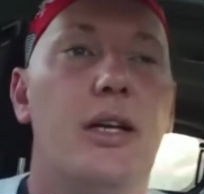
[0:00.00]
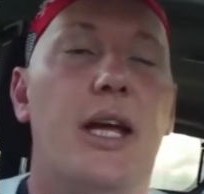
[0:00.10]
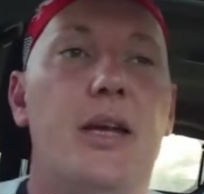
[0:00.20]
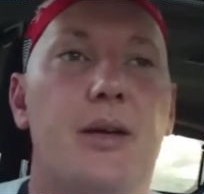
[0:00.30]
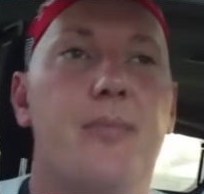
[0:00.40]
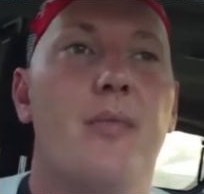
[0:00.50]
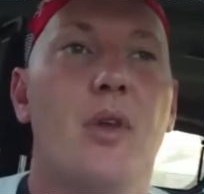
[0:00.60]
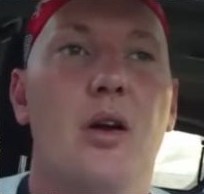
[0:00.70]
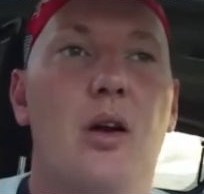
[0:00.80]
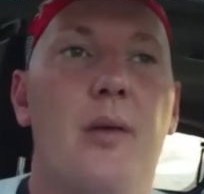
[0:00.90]
Anyway,
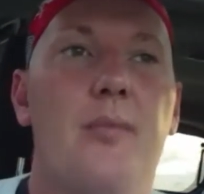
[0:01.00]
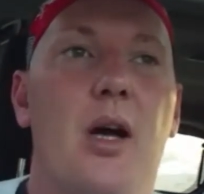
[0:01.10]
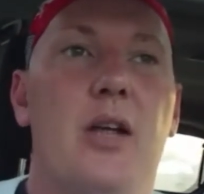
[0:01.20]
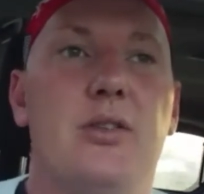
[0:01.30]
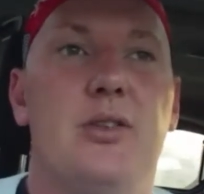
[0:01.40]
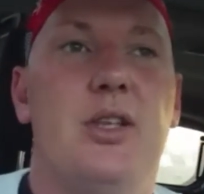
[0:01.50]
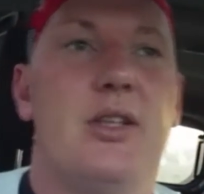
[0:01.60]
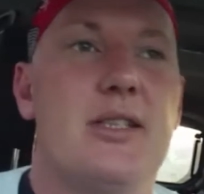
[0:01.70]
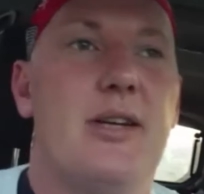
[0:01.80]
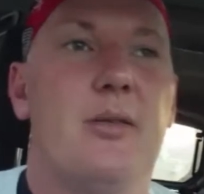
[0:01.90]
alright, I'll talk to you
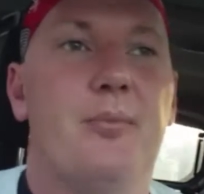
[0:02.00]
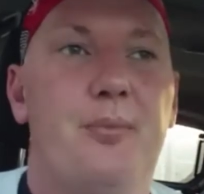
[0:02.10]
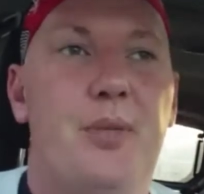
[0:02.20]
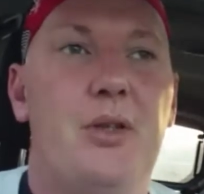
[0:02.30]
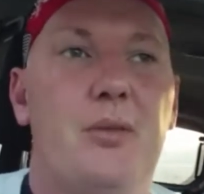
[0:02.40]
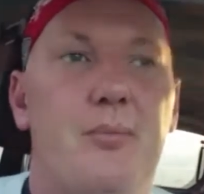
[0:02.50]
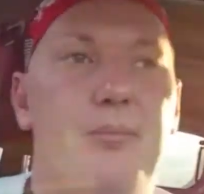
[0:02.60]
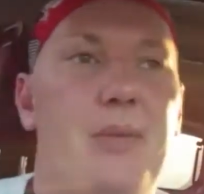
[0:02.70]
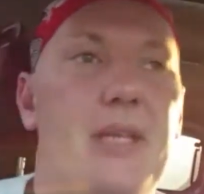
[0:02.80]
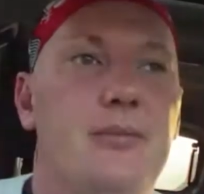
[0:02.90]
guys later on. Be good.
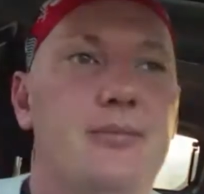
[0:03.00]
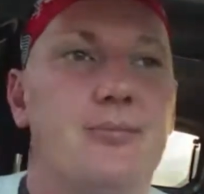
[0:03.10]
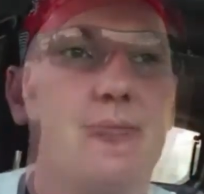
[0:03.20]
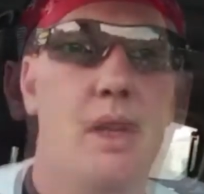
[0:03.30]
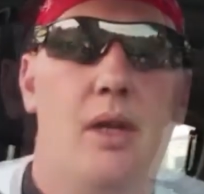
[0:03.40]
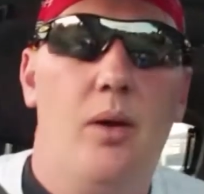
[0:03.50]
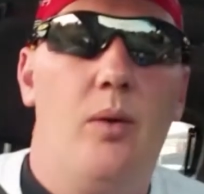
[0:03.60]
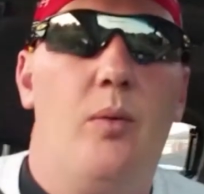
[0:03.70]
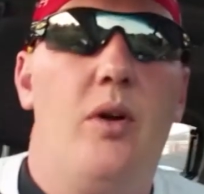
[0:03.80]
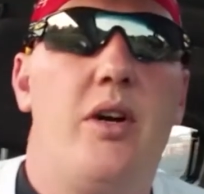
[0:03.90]
Bye.
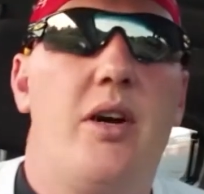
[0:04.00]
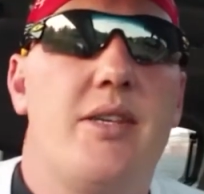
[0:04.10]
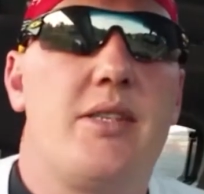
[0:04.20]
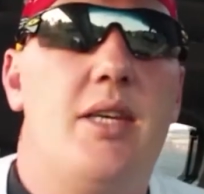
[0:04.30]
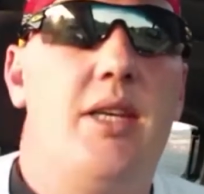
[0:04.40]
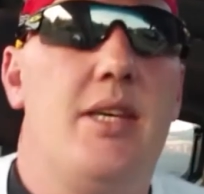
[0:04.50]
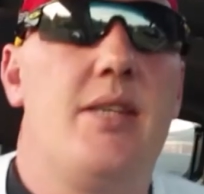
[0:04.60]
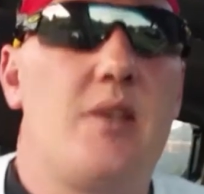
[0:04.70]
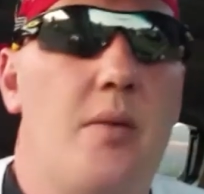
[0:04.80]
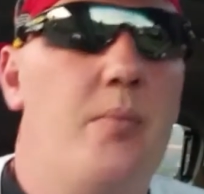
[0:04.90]
Well, guys, it
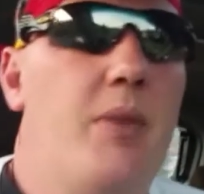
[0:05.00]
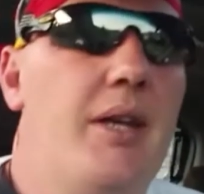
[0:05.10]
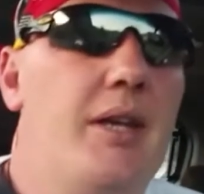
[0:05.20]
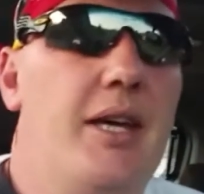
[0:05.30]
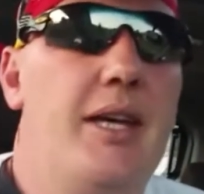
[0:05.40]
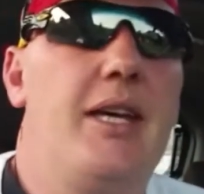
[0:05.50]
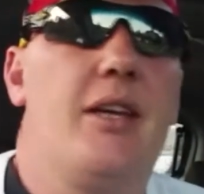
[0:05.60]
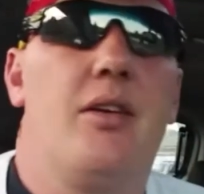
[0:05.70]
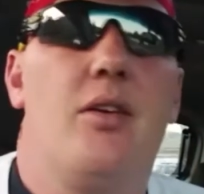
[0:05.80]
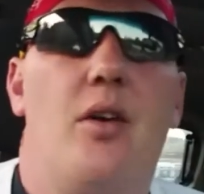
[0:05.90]
is
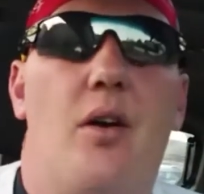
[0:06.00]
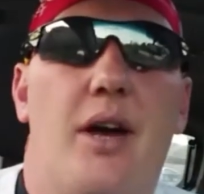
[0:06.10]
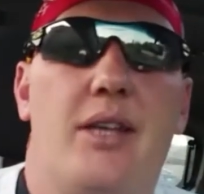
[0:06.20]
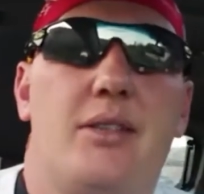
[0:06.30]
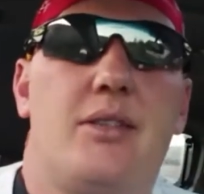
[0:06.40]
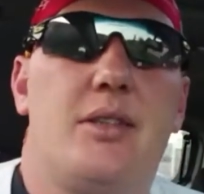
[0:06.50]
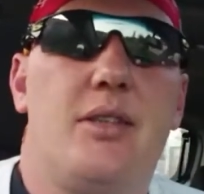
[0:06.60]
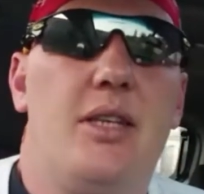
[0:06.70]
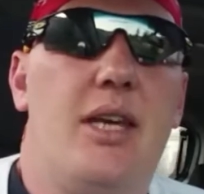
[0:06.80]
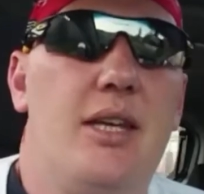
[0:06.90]
Monday
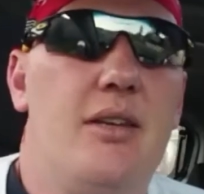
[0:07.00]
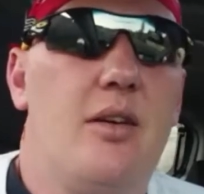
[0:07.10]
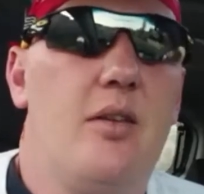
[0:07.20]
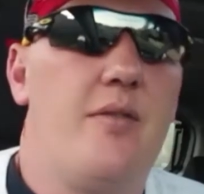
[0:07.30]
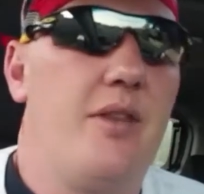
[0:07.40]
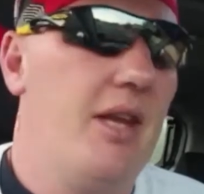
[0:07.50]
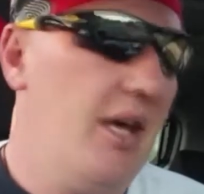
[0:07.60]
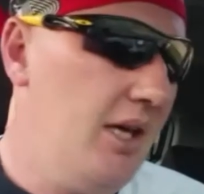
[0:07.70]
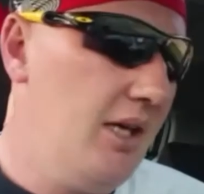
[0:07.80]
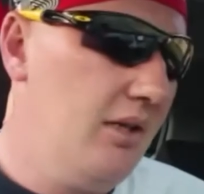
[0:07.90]
night, the end of the
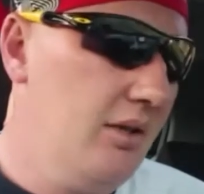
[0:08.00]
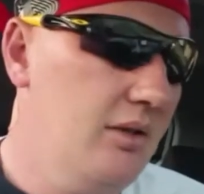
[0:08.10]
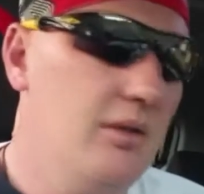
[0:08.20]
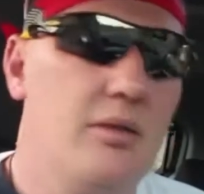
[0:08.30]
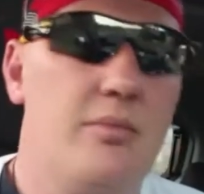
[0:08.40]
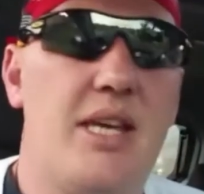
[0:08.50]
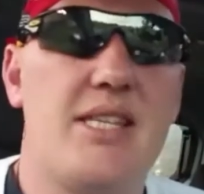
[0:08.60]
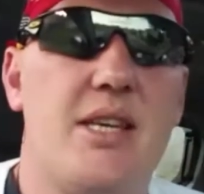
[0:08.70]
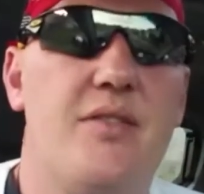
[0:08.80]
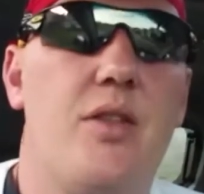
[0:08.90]
day,
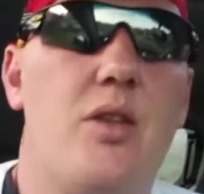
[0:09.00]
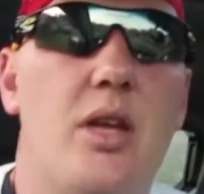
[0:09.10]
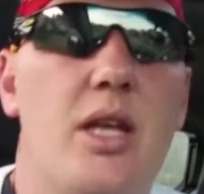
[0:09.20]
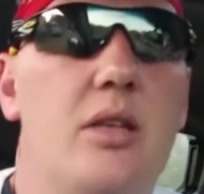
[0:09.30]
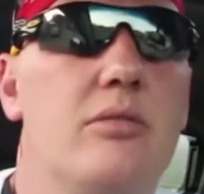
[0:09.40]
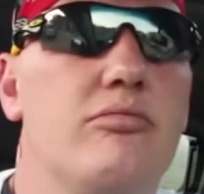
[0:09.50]
about 7:30.